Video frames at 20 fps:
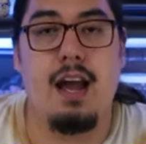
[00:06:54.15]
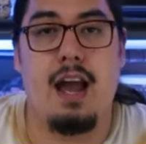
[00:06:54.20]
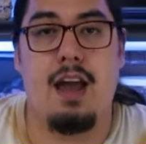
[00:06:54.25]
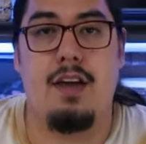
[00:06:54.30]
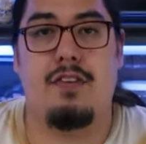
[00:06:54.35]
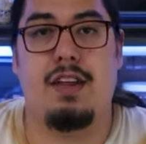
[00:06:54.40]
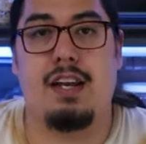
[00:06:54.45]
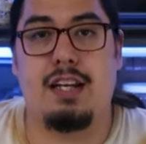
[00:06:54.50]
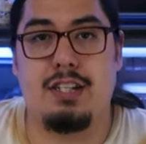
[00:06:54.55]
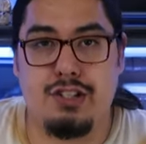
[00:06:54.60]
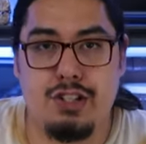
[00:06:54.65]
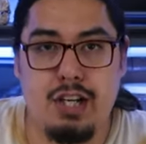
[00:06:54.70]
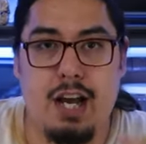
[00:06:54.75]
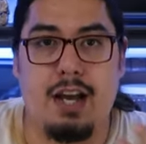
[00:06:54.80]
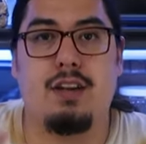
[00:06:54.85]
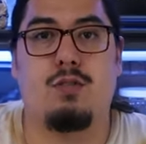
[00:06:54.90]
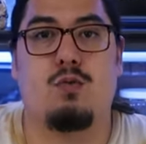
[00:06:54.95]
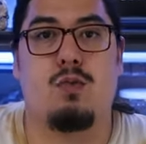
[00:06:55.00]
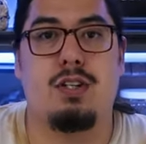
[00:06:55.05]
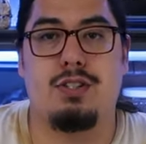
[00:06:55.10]
And then it just
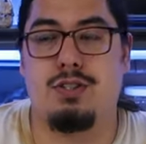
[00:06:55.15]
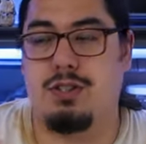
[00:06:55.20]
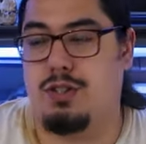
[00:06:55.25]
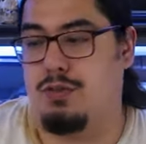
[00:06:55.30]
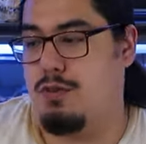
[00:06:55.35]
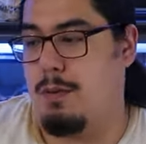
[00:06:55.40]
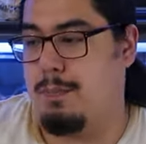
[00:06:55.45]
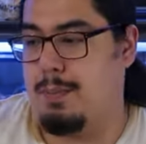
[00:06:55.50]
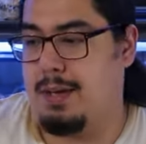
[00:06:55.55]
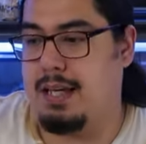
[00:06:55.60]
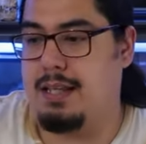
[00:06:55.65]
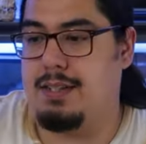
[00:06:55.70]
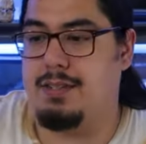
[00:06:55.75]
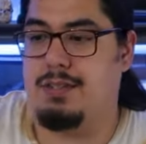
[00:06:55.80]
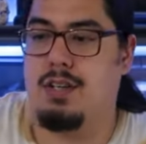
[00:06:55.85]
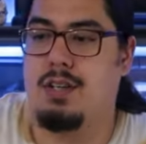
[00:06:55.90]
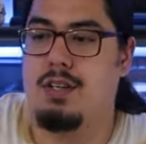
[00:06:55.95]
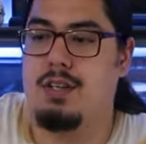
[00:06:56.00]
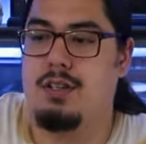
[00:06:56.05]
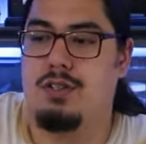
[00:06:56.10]
kind of rinses and
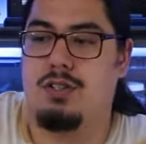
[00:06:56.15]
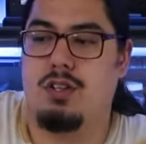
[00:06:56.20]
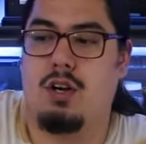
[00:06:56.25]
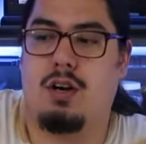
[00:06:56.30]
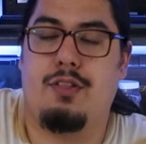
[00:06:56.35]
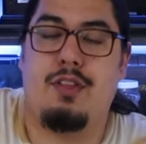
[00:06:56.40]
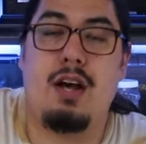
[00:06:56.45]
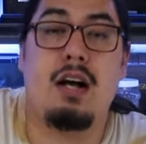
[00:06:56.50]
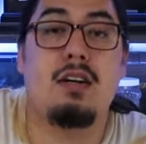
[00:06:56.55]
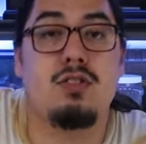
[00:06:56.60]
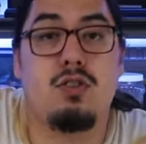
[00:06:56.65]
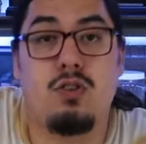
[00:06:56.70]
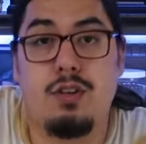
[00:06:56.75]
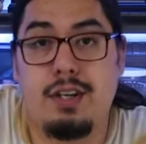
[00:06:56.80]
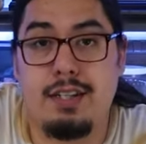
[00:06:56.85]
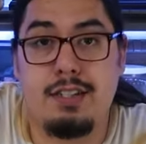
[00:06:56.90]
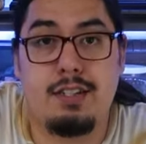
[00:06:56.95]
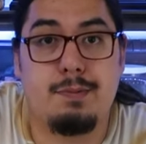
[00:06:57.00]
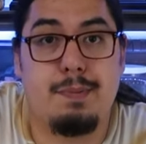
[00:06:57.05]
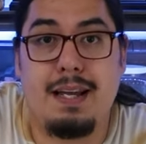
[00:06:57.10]
repeats. So 1,000
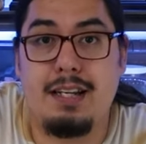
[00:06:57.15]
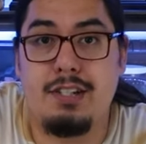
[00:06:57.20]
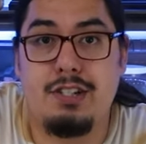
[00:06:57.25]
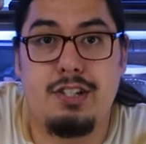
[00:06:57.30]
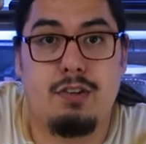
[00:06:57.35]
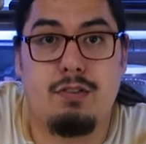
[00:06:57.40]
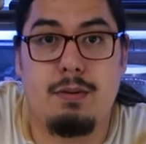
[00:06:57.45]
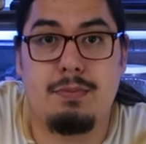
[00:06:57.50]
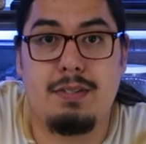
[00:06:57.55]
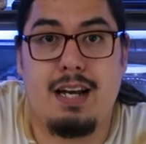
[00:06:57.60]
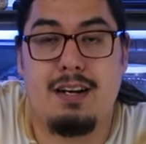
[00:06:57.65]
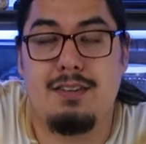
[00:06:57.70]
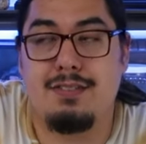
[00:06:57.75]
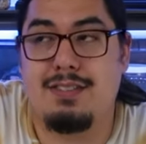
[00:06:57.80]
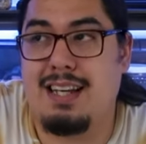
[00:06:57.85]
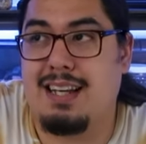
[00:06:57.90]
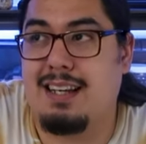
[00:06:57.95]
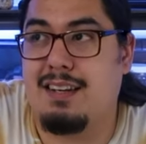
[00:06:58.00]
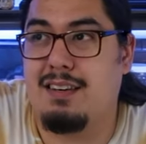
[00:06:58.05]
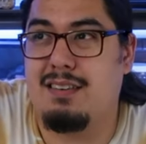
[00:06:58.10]
crickets, Pangea
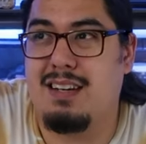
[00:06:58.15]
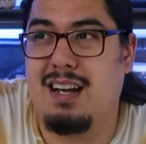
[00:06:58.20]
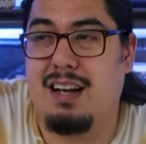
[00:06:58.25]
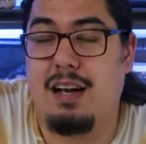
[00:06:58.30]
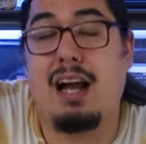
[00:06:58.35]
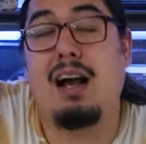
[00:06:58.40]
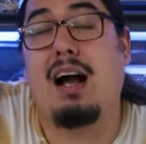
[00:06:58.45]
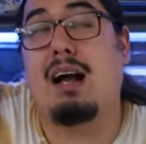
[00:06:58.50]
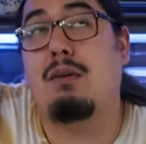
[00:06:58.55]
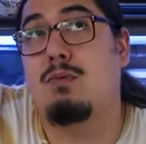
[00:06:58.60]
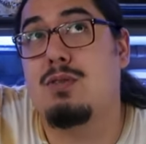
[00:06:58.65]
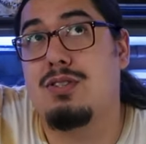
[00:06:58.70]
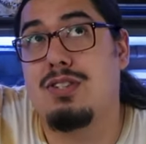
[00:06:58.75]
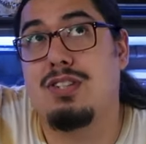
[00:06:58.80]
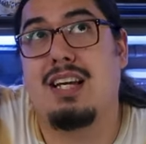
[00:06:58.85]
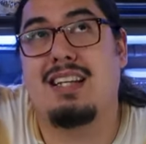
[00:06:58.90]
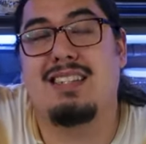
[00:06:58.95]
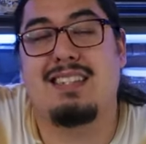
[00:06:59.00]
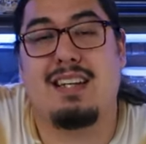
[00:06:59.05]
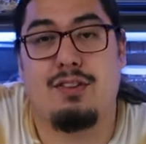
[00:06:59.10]
Reptiles, like, I will
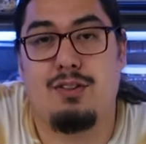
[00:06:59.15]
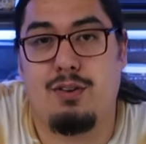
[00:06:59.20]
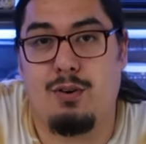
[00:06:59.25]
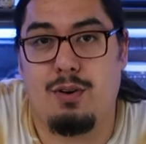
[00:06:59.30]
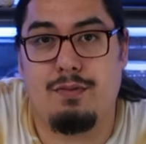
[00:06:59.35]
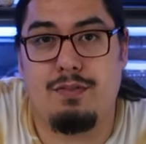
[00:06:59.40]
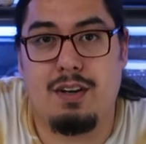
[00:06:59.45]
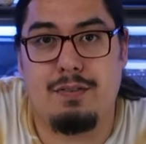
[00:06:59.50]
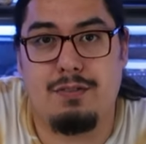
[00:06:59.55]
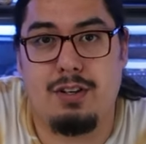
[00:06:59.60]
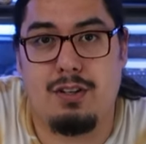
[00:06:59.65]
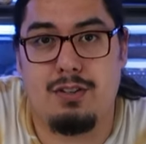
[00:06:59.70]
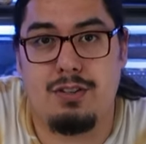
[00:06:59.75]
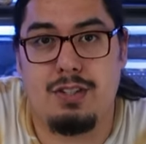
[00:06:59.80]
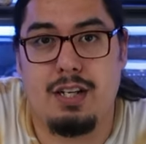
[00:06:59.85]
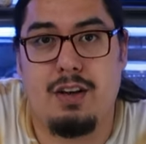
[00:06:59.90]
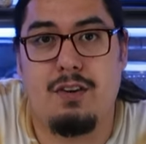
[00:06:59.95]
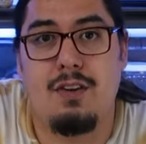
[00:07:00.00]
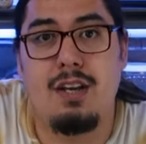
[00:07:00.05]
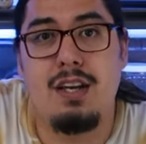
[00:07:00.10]
say it's like
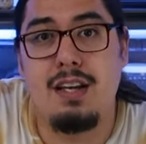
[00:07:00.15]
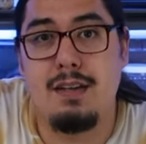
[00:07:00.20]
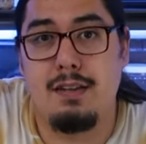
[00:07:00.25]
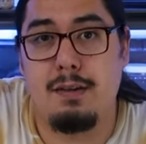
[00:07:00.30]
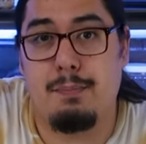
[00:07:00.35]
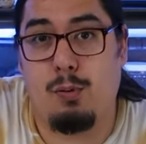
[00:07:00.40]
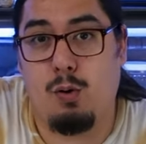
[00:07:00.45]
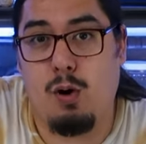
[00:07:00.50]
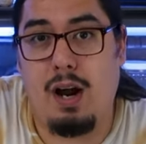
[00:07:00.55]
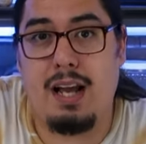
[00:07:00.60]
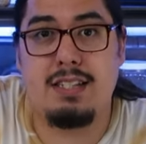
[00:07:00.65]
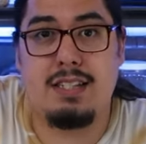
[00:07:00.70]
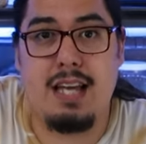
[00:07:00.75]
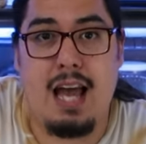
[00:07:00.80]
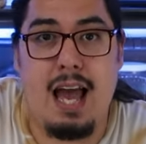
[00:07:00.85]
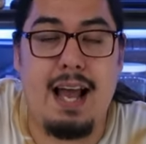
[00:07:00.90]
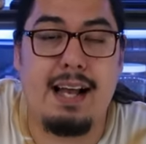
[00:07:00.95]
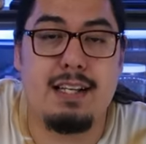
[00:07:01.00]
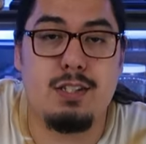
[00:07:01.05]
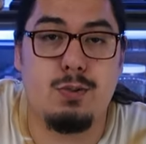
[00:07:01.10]
$35 now. The price
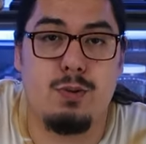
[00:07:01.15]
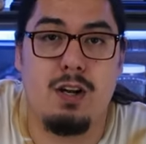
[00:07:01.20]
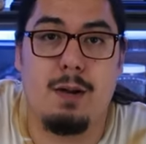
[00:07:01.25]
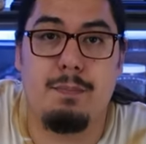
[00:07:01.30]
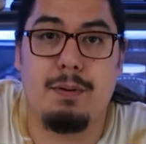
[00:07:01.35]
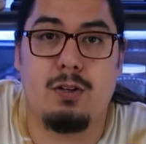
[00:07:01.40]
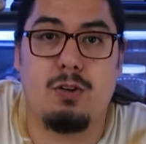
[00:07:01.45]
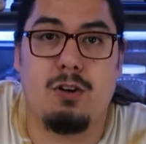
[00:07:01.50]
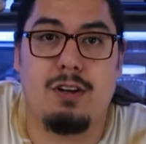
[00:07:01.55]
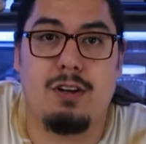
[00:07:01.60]
has went up in